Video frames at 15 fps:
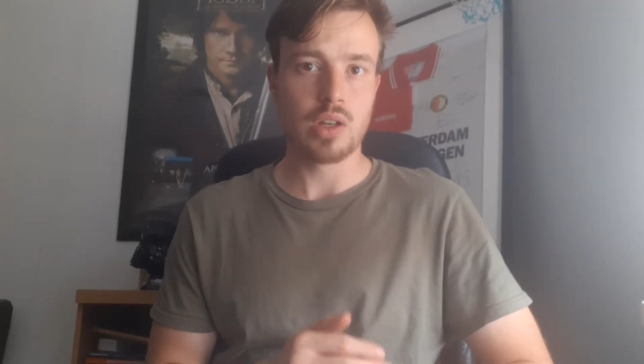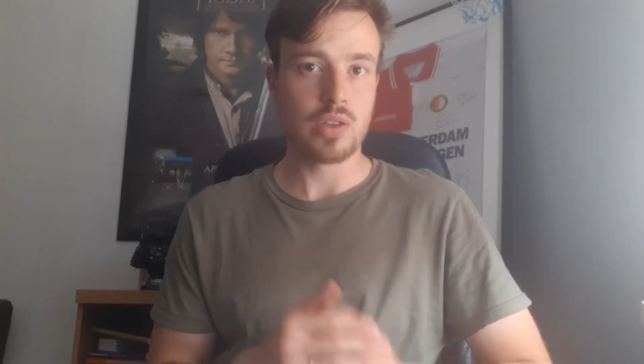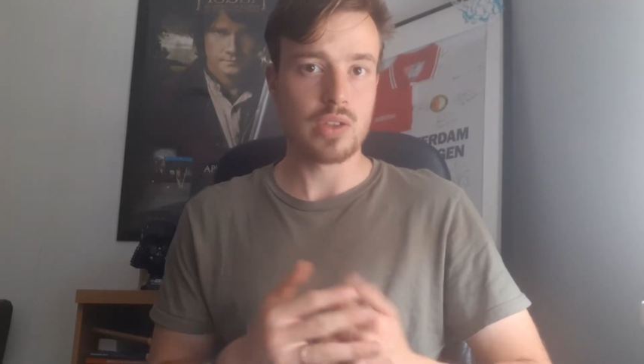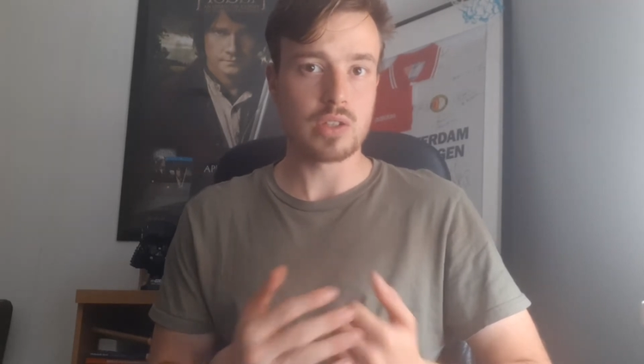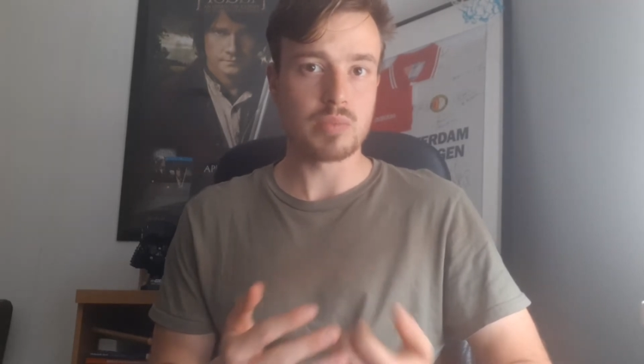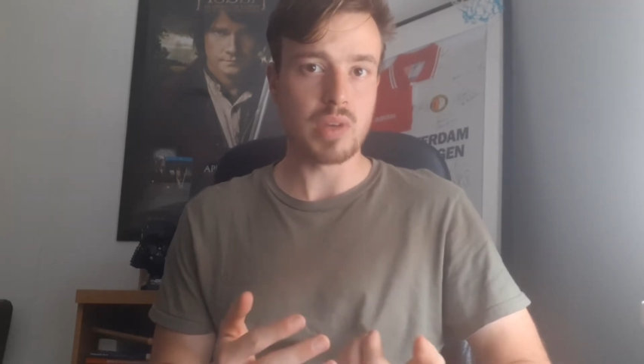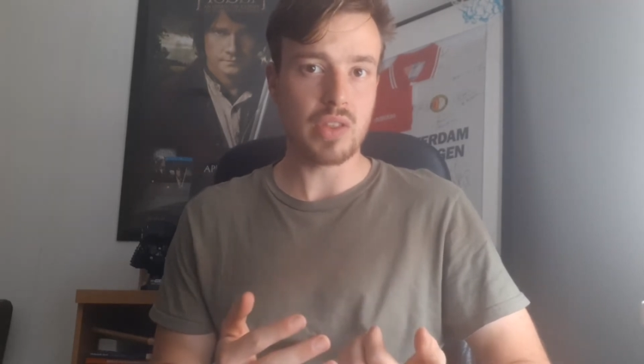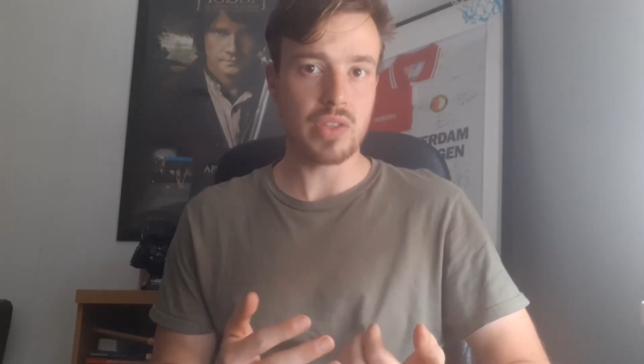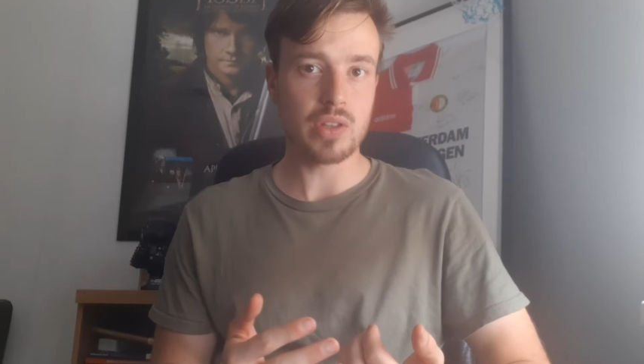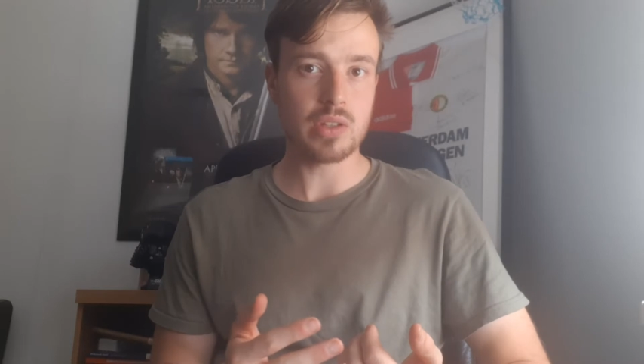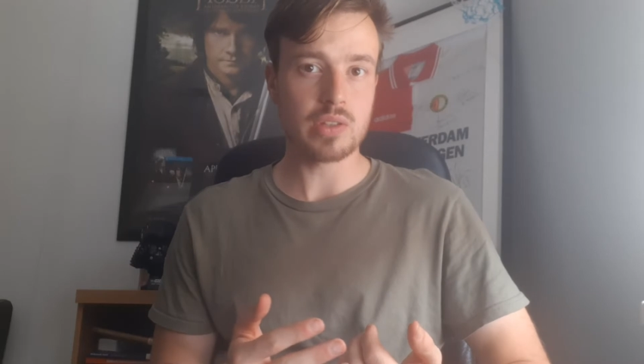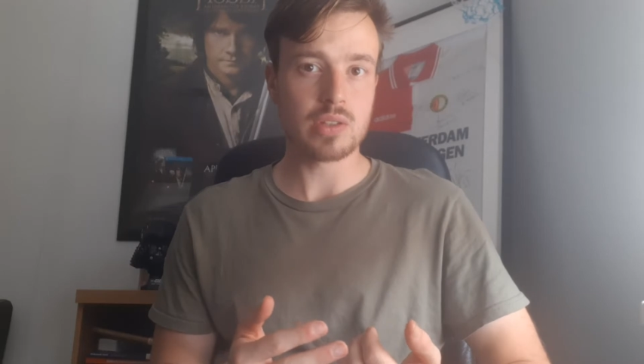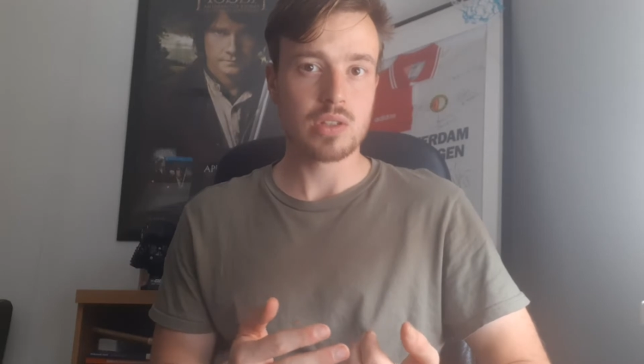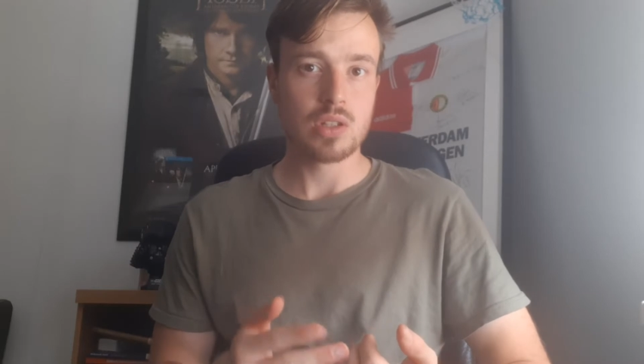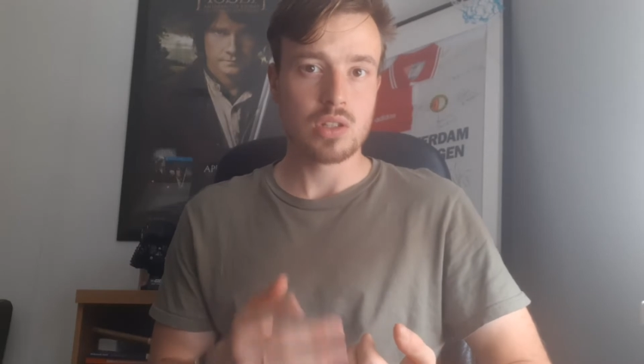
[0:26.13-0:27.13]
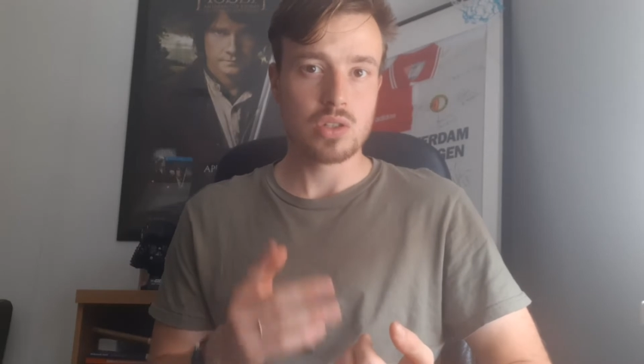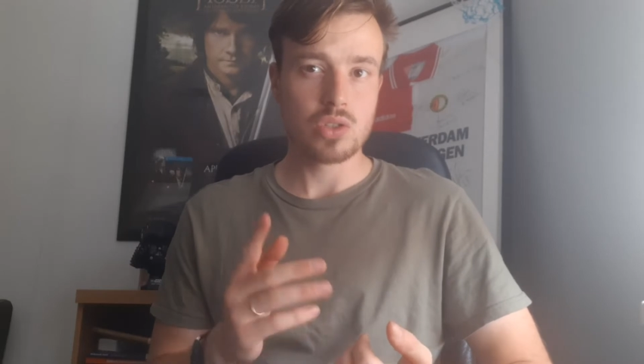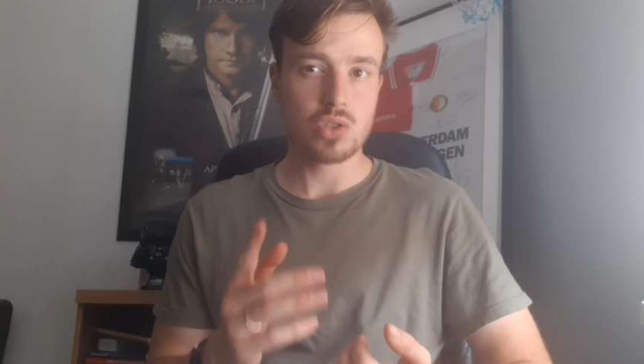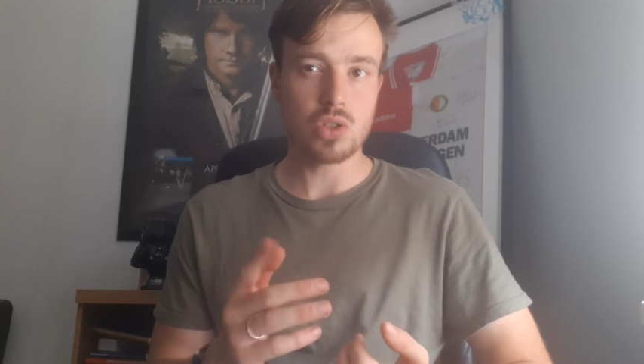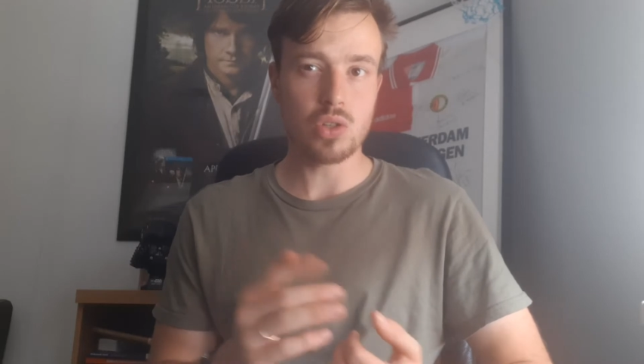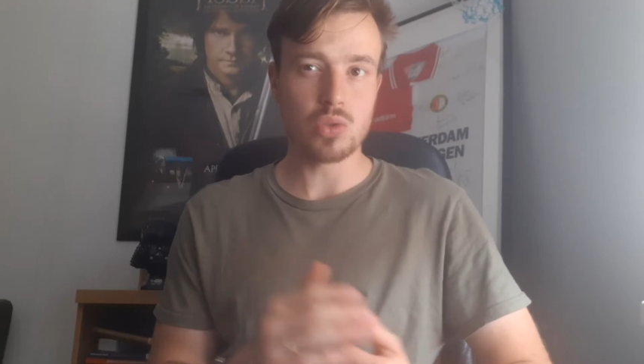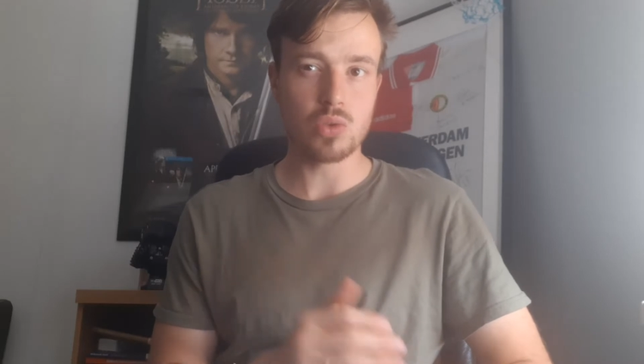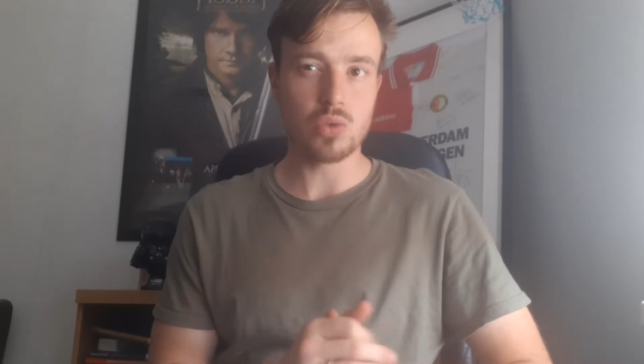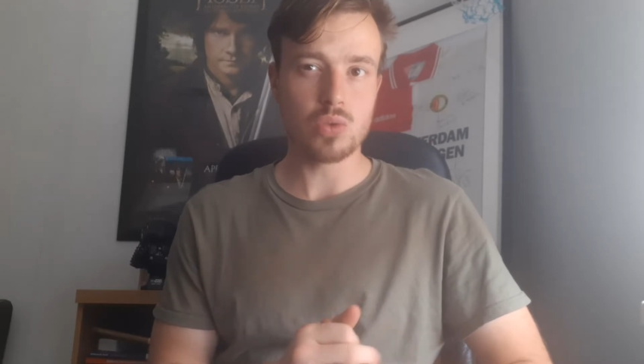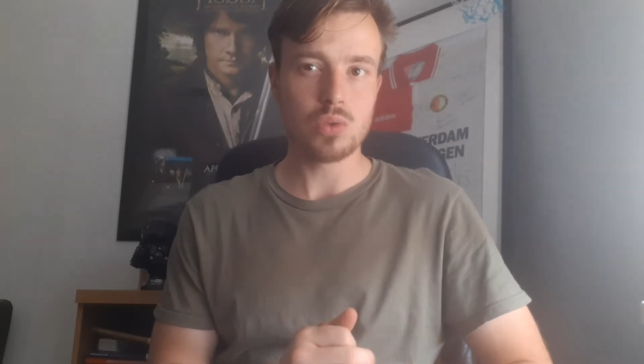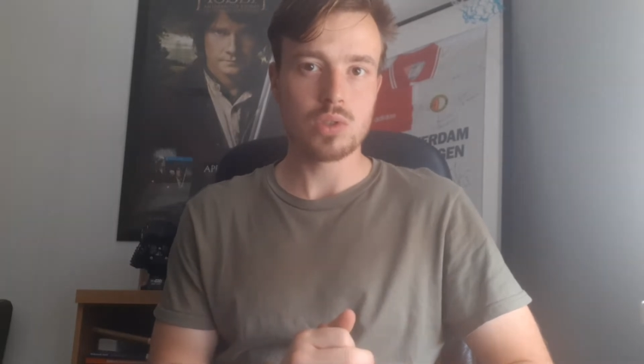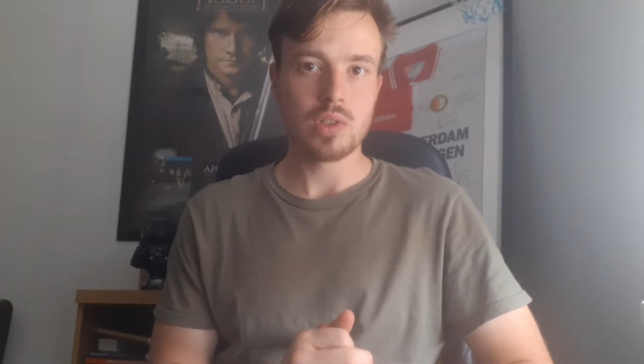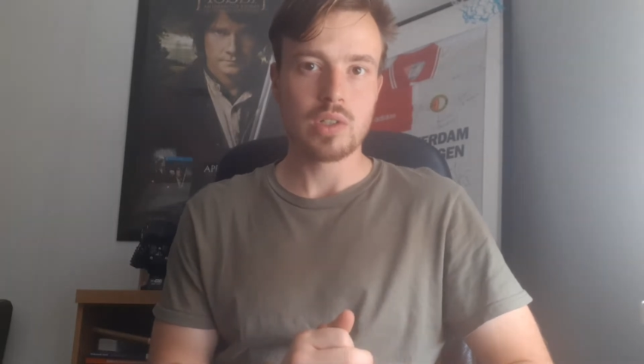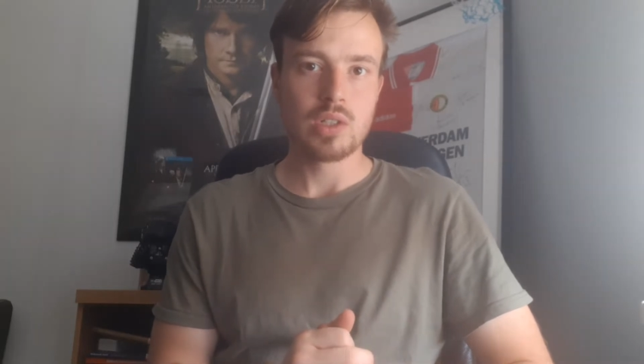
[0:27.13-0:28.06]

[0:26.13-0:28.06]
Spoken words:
this method, so